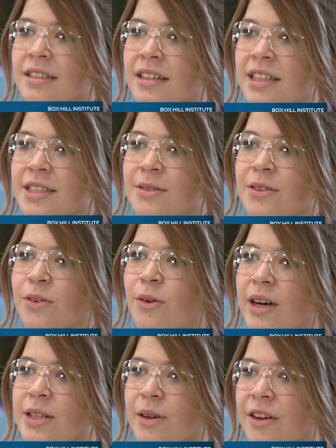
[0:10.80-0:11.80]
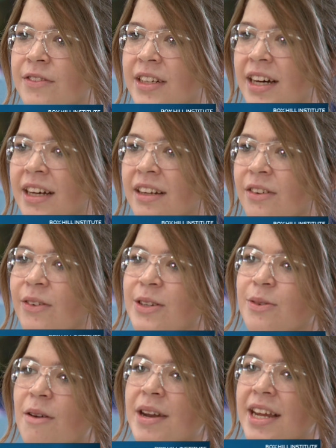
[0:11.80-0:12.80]
It's always what I've done, always
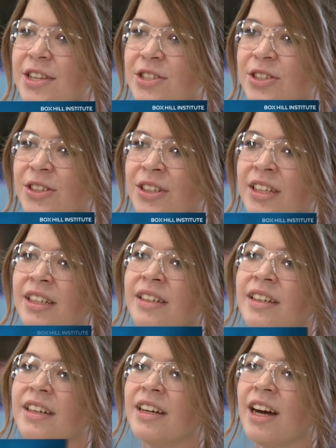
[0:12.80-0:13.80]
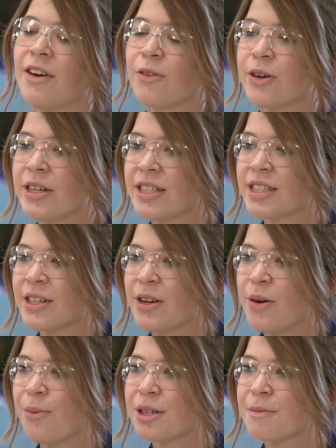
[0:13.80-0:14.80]
what I've been into. I've always
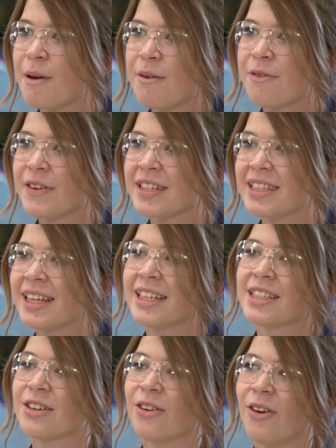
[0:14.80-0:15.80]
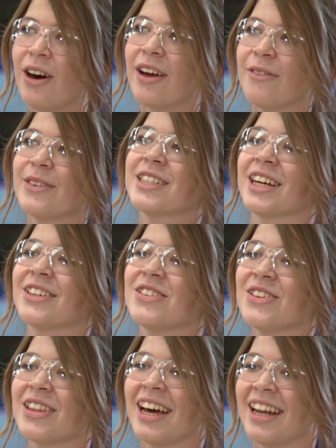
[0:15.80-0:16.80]
watched people fix things and gone, oh, I wish I could
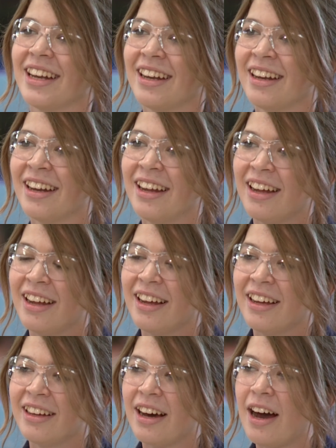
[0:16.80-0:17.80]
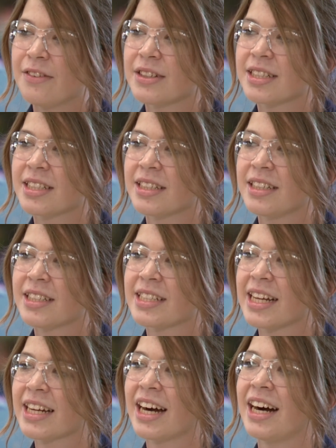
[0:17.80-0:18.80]
do that. And I've just
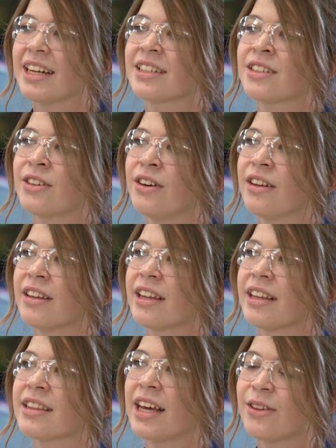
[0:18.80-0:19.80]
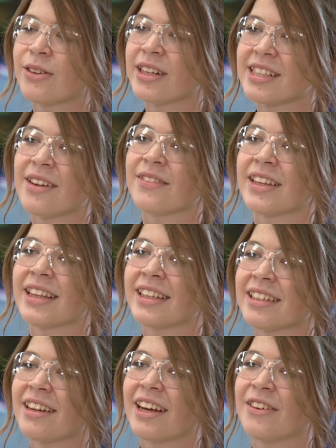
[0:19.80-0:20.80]
seen cars and gone, they look like something that
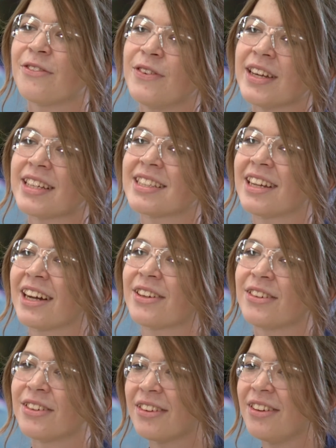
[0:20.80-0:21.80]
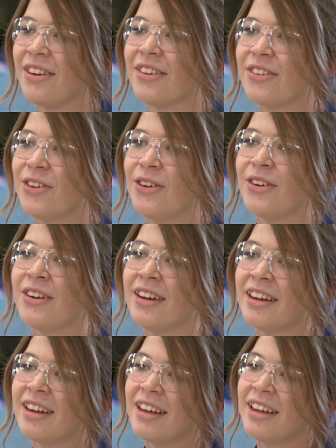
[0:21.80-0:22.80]
I could fix, that I could do
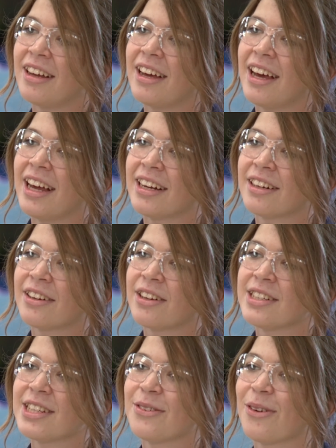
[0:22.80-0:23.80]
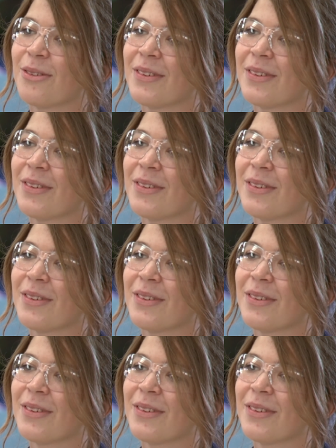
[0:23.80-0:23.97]
and continue on